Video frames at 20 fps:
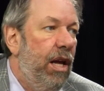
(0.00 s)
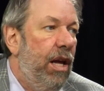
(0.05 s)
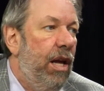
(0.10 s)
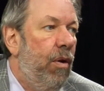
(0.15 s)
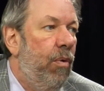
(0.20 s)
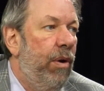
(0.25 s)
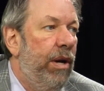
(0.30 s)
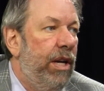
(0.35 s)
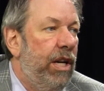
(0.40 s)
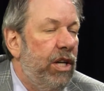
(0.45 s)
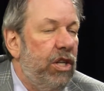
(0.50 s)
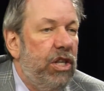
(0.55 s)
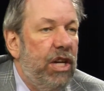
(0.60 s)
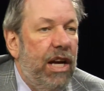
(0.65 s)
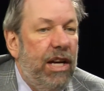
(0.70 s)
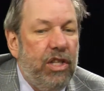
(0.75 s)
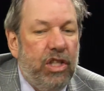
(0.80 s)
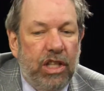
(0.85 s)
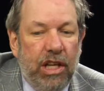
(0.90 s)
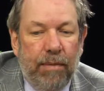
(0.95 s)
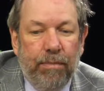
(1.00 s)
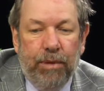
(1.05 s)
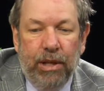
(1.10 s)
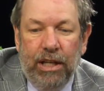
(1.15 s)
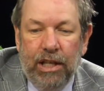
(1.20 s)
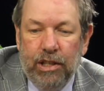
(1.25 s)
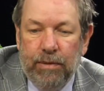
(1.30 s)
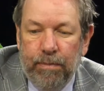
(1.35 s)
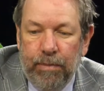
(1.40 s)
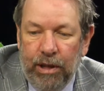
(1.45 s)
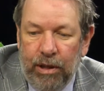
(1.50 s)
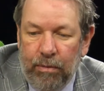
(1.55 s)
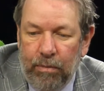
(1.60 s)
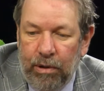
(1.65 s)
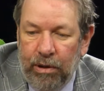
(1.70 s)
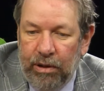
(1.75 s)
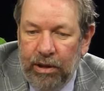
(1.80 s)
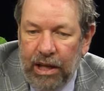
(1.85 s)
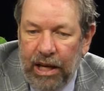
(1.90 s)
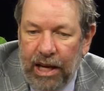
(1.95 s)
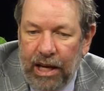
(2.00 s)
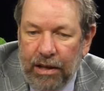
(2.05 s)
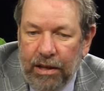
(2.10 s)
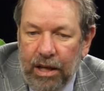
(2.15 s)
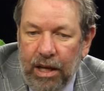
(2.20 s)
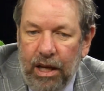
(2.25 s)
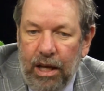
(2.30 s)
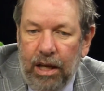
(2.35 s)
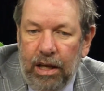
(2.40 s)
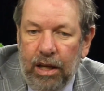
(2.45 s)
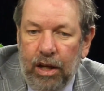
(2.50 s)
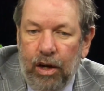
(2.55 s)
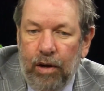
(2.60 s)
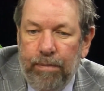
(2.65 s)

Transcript: When he does something as minimal as that,